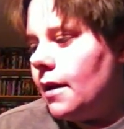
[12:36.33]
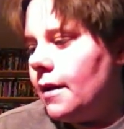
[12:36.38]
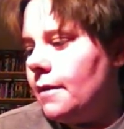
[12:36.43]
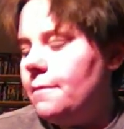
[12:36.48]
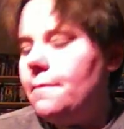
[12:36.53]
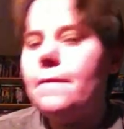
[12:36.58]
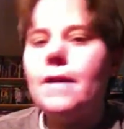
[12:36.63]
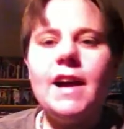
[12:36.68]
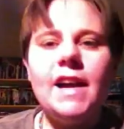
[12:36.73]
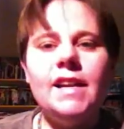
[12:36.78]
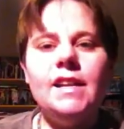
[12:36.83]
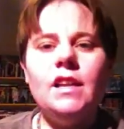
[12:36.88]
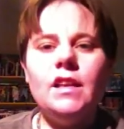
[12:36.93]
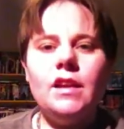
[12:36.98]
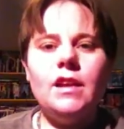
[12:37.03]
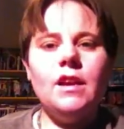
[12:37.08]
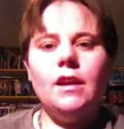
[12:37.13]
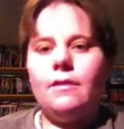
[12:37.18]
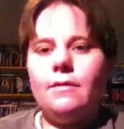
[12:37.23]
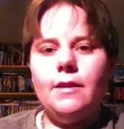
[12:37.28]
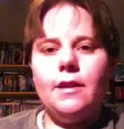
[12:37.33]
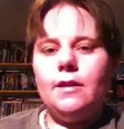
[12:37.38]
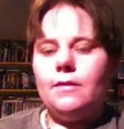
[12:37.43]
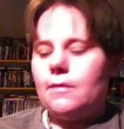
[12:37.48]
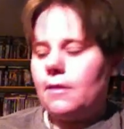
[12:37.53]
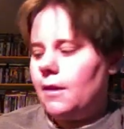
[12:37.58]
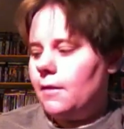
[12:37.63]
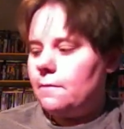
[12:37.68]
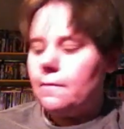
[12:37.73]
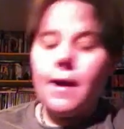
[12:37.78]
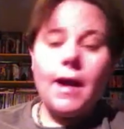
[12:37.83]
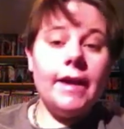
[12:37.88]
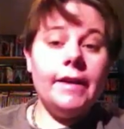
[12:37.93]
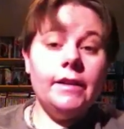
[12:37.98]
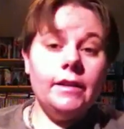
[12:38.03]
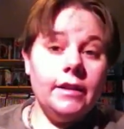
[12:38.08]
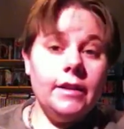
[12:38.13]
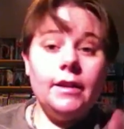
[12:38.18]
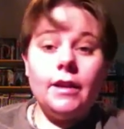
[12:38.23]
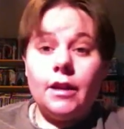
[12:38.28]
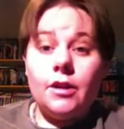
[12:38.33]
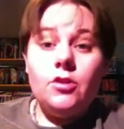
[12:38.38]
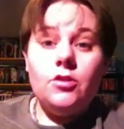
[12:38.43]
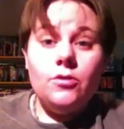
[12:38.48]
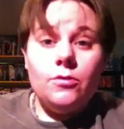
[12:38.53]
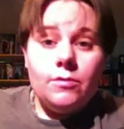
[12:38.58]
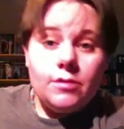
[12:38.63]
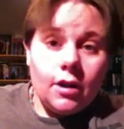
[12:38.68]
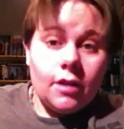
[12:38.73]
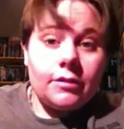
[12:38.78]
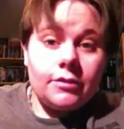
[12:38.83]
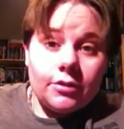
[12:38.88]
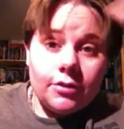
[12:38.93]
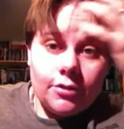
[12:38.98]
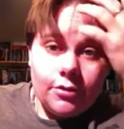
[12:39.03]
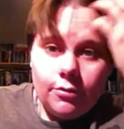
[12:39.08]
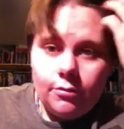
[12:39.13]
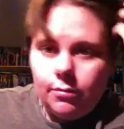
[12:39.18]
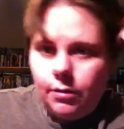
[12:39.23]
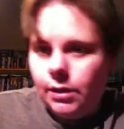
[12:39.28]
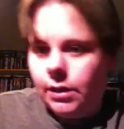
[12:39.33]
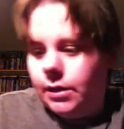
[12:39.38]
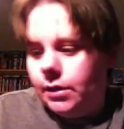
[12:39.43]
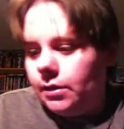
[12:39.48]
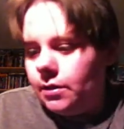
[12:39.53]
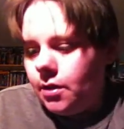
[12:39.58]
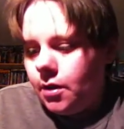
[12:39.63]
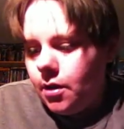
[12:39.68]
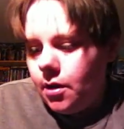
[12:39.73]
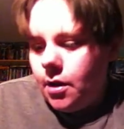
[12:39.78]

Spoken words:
And finally, a new Doctor Who release.